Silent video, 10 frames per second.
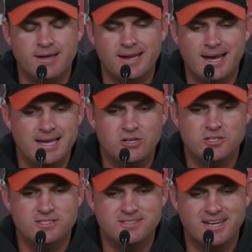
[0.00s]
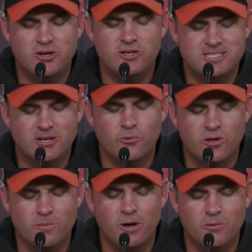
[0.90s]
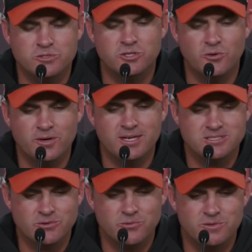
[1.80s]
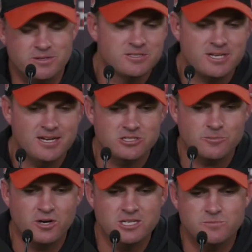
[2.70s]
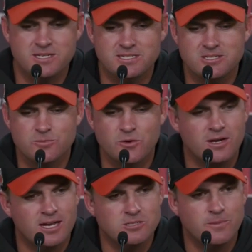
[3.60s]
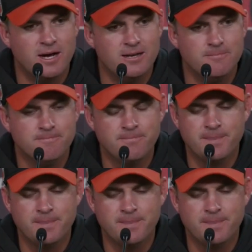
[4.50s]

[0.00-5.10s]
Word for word: and I couldn't I couldn't tell where the ball was going, and so it kind of surprised me to see Ja'Marr catch it behind him.